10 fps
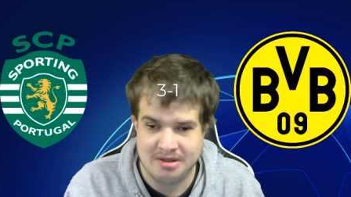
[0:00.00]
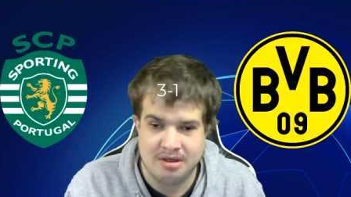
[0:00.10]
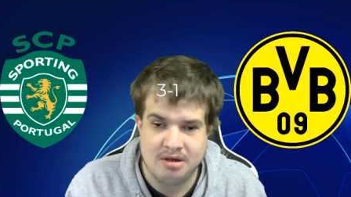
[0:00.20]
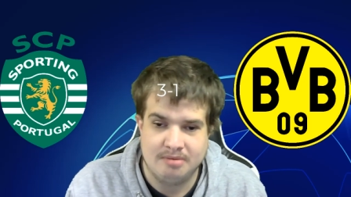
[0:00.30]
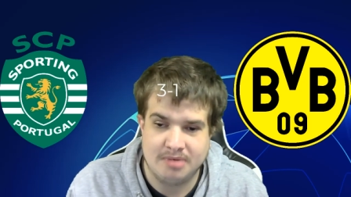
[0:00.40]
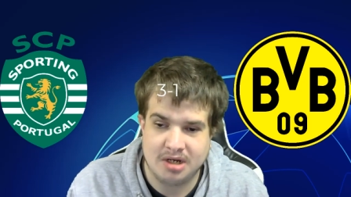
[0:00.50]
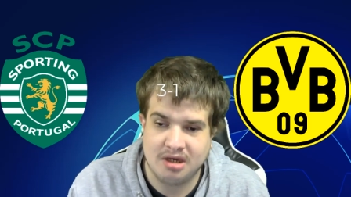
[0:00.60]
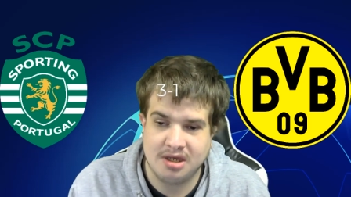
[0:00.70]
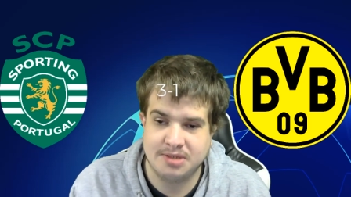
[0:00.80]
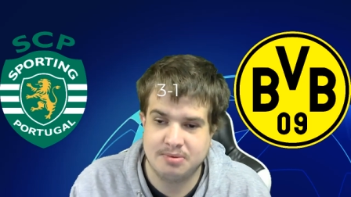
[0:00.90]
My
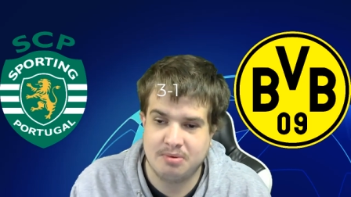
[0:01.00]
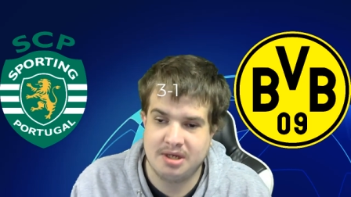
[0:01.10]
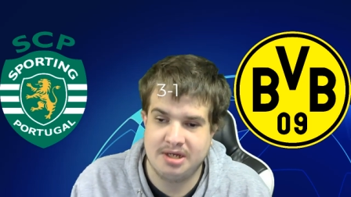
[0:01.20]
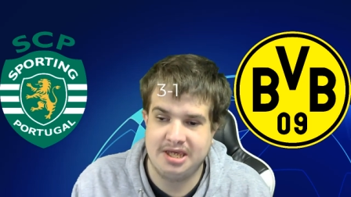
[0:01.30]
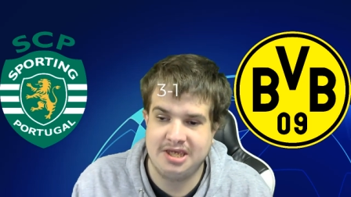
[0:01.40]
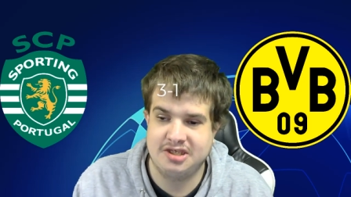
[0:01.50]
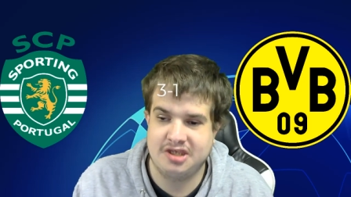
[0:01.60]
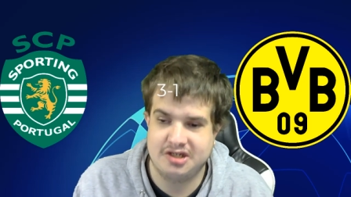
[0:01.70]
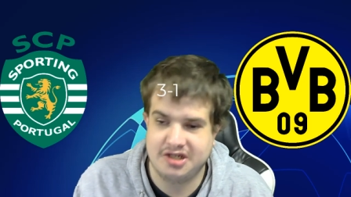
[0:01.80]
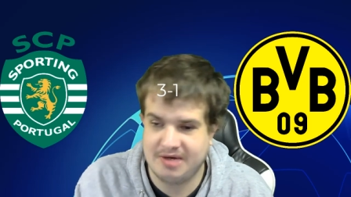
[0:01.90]
last one is
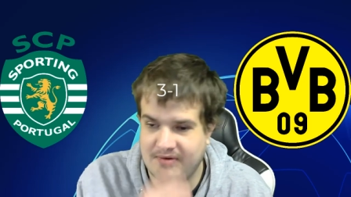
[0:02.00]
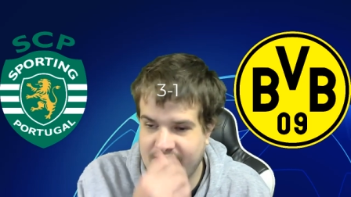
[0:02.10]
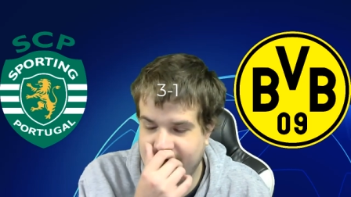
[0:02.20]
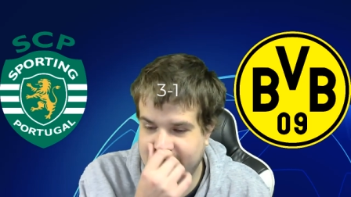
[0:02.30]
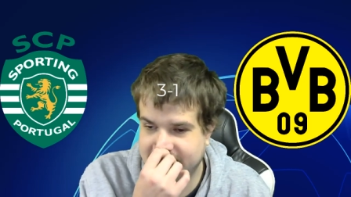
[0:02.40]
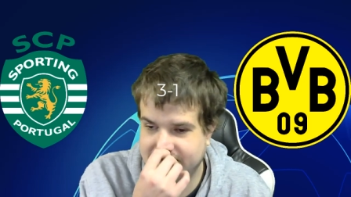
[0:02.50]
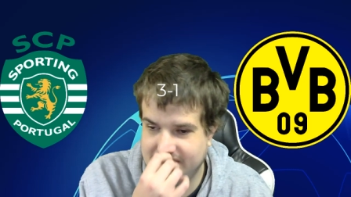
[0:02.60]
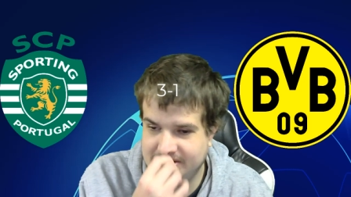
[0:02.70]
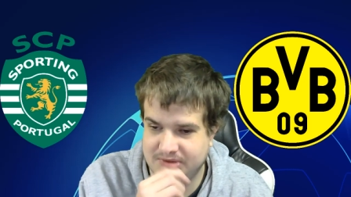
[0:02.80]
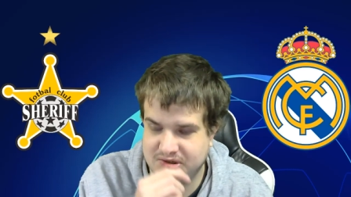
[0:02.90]
Sheriff versus
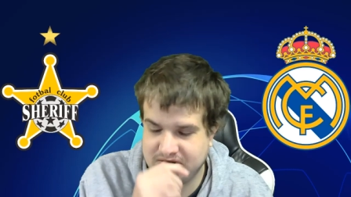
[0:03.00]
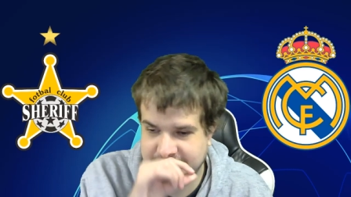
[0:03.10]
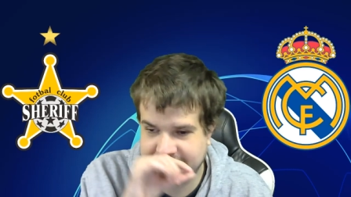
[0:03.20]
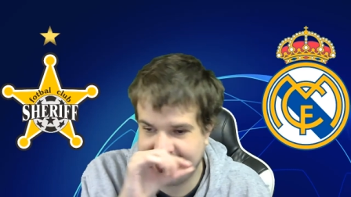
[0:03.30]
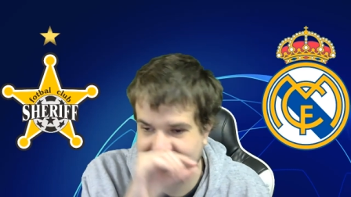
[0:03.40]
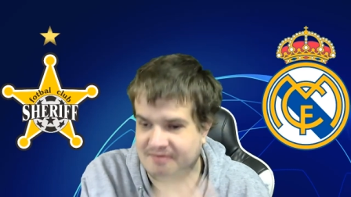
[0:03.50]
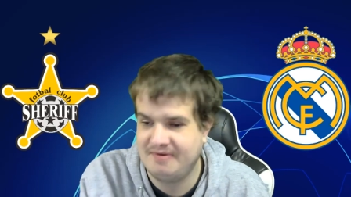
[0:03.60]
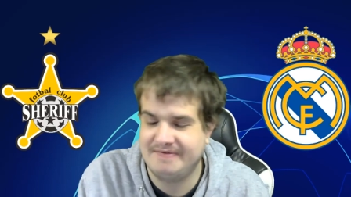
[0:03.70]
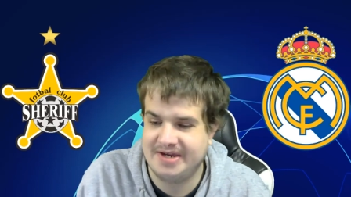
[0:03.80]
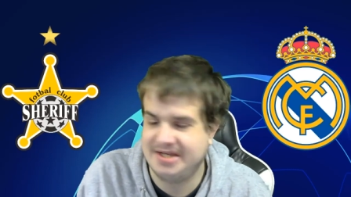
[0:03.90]
Real Madrid. Sheriff
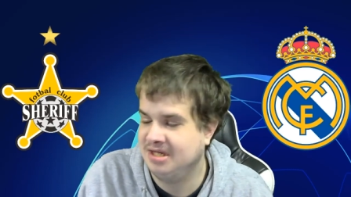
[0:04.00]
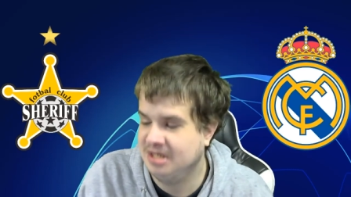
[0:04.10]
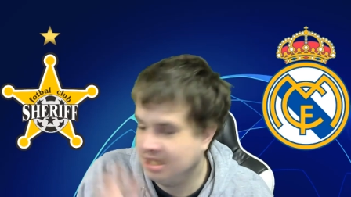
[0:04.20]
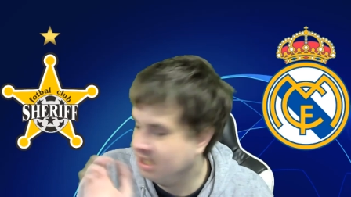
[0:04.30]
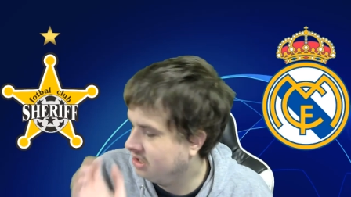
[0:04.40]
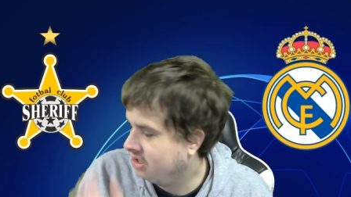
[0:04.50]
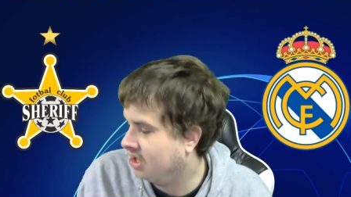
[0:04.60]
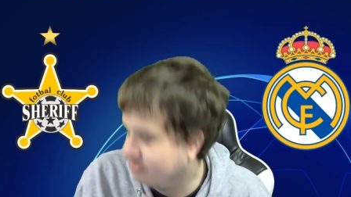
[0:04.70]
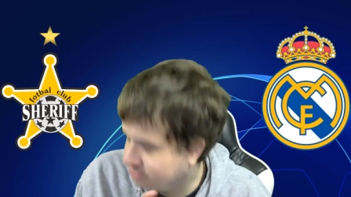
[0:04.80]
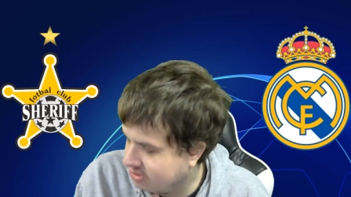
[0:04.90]
have had, you know,
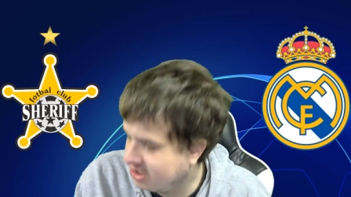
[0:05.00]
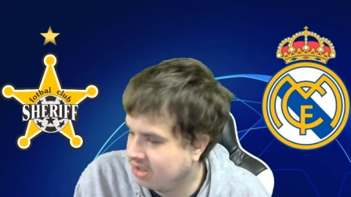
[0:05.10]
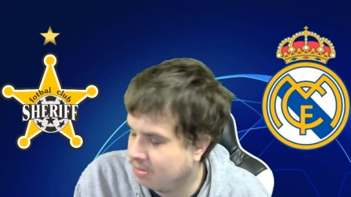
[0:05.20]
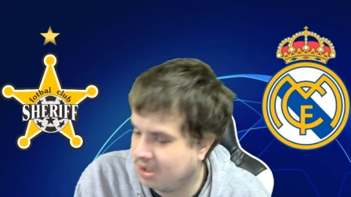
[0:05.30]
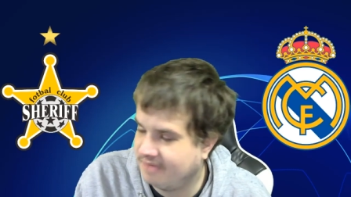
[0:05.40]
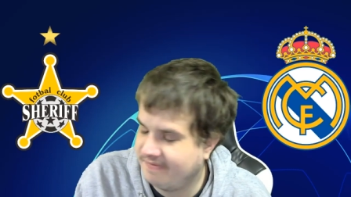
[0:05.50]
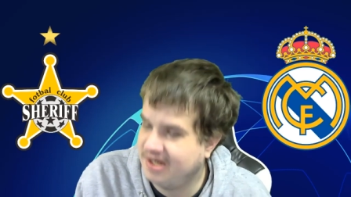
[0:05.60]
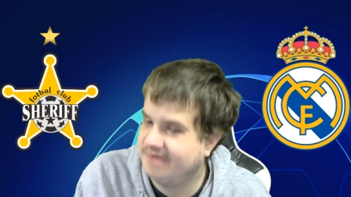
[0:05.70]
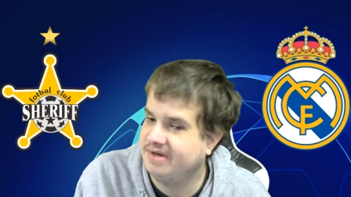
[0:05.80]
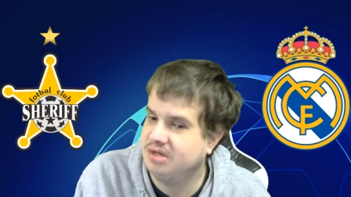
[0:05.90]
a brilliant one. I think they've
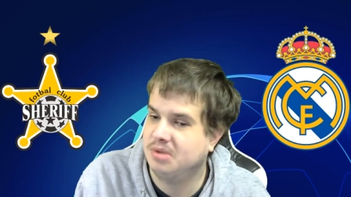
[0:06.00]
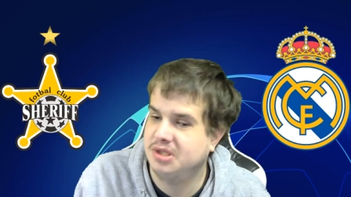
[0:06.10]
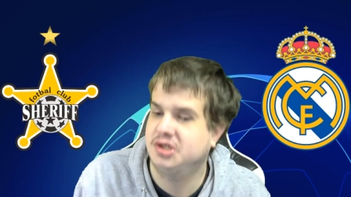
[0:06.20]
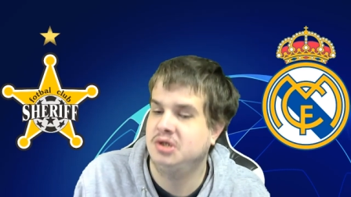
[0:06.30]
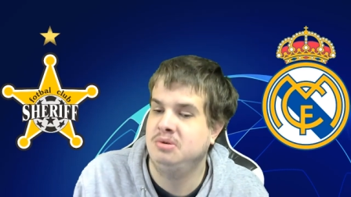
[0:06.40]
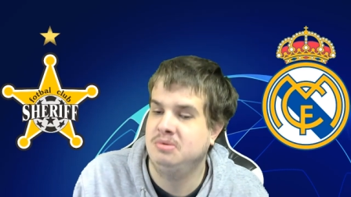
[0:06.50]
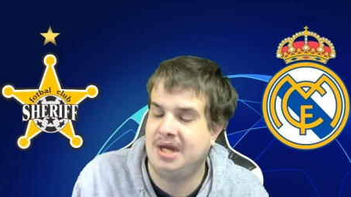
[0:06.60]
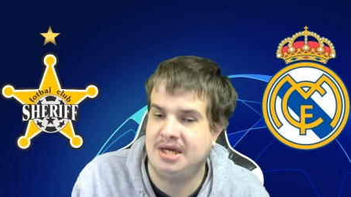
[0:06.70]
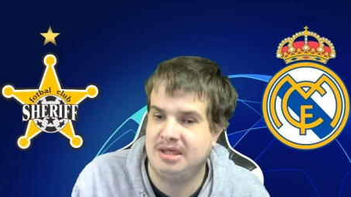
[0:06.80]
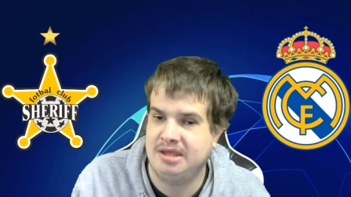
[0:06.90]
only won two
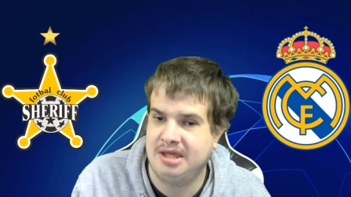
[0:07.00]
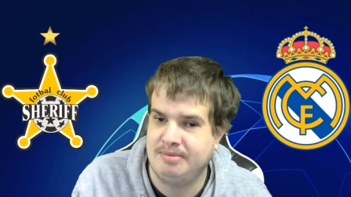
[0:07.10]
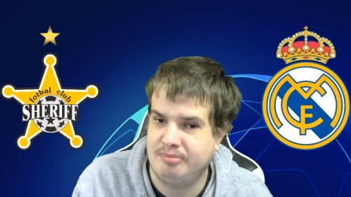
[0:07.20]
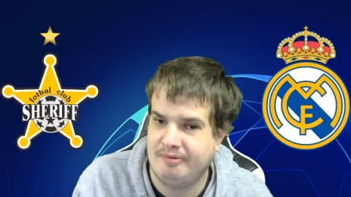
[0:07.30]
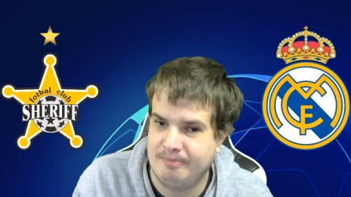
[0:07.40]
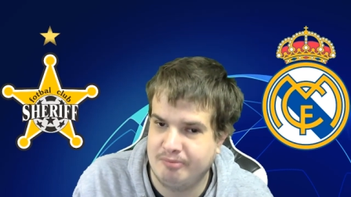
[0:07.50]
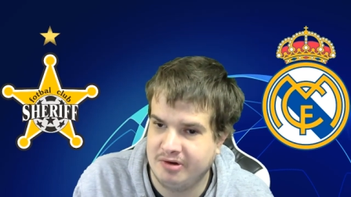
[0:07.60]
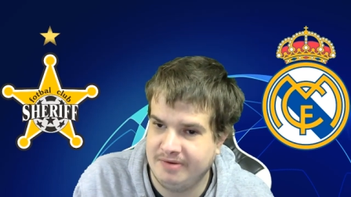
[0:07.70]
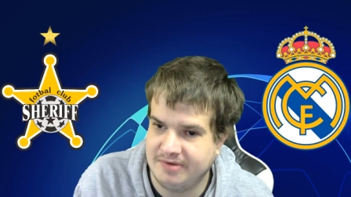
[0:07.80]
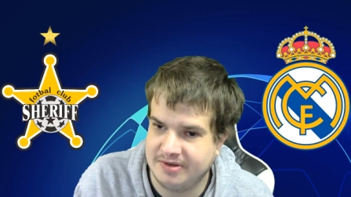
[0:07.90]
out of their
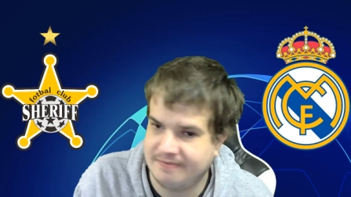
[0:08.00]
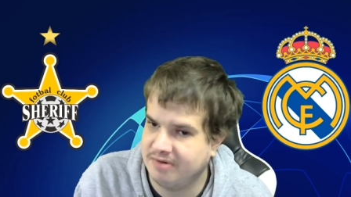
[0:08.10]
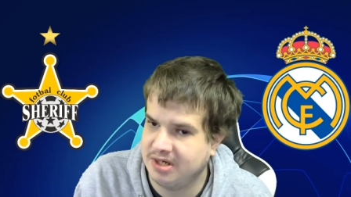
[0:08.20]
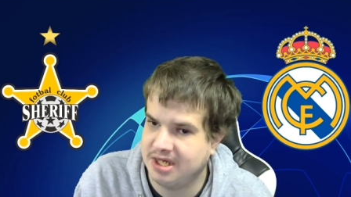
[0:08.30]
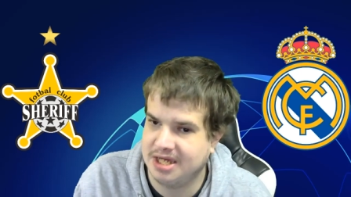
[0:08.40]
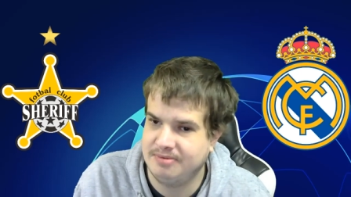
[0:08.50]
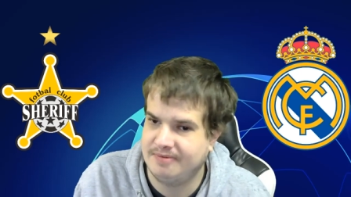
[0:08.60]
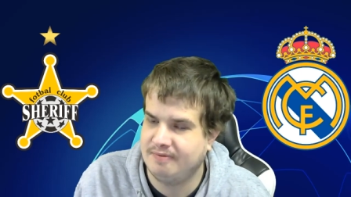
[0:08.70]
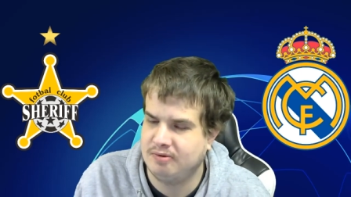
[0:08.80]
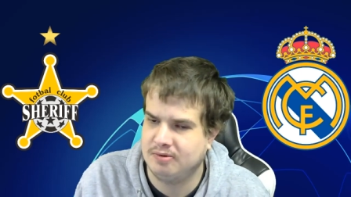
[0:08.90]
previous three games,
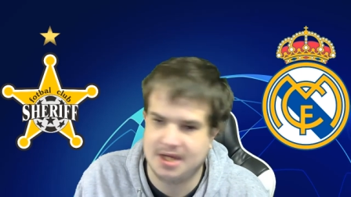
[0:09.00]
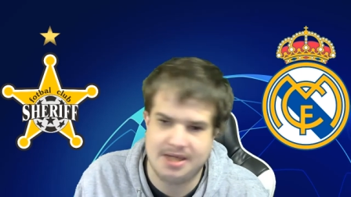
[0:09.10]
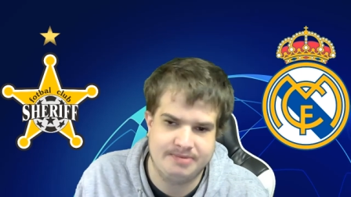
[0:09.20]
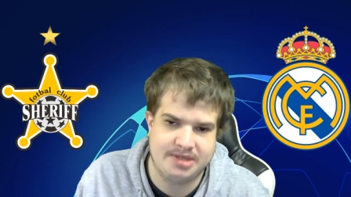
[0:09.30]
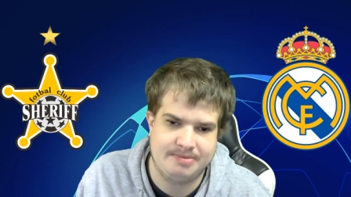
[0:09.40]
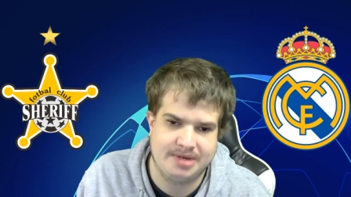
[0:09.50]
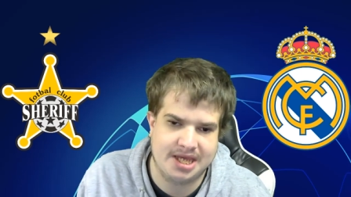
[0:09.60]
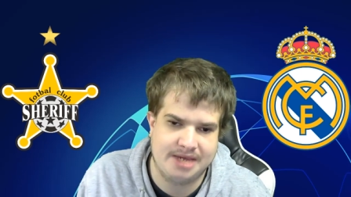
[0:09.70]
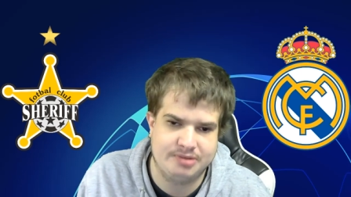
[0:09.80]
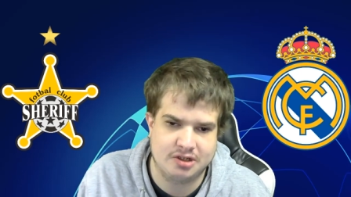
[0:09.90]
four games, how many
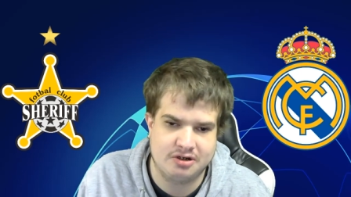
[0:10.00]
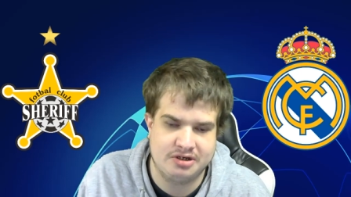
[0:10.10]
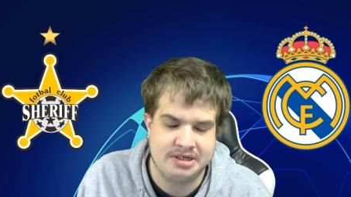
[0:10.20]
games have gone.